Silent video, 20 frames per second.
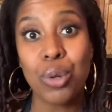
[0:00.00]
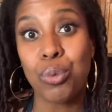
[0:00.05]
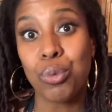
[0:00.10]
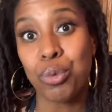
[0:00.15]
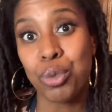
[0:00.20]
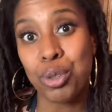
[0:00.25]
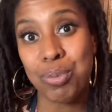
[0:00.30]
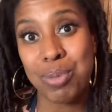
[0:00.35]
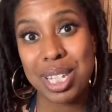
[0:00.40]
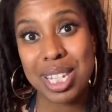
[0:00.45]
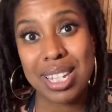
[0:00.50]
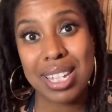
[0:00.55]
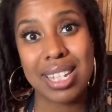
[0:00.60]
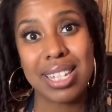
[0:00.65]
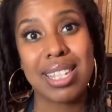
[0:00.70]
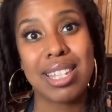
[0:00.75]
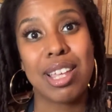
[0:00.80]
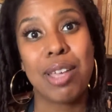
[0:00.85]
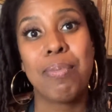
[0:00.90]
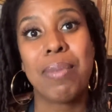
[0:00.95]

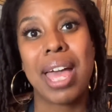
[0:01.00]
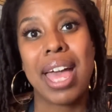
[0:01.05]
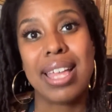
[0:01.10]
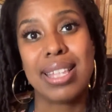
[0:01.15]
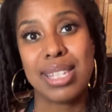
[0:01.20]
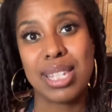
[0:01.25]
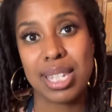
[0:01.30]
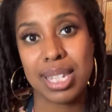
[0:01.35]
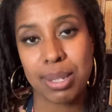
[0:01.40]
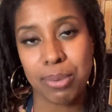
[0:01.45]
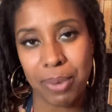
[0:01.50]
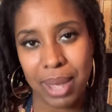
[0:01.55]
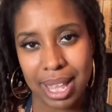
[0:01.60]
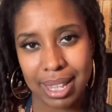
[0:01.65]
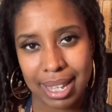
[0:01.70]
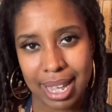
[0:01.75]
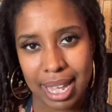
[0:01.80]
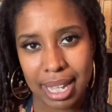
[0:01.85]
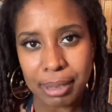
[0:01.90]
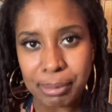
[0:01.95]
rheumatism, and
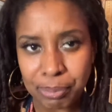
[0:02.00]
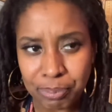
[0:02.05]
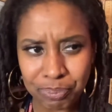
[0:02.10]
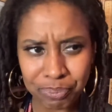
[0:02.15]
swelling.